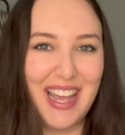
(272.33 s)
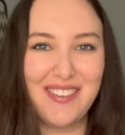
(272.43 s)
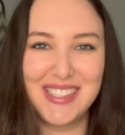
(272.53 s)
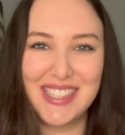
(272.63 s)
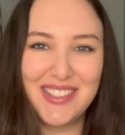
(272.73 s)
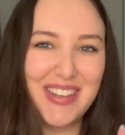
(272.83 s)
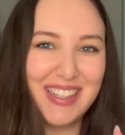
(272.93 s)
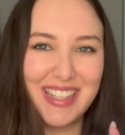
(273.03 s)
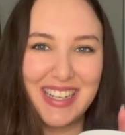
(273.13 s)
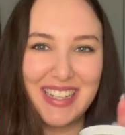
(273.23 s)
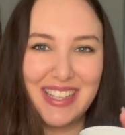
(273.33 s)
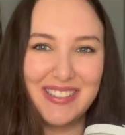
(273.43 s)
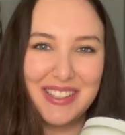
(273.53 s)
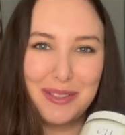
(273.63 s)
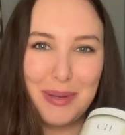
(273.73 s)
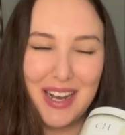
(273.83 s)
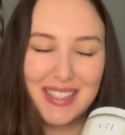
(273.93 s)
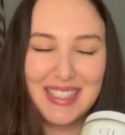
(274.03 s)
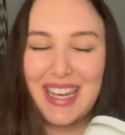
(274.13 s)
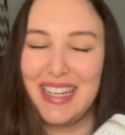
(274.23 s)
every single month in a cute little
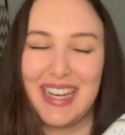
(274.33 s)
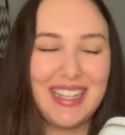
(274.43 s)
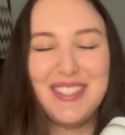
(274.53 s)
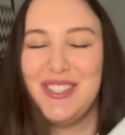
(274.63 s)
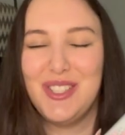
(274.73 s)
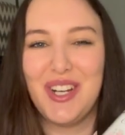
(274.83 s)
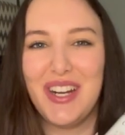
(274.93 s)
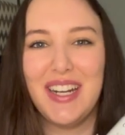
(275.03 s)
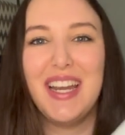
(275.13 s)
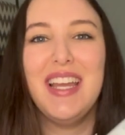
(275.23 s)
box and a nice jar.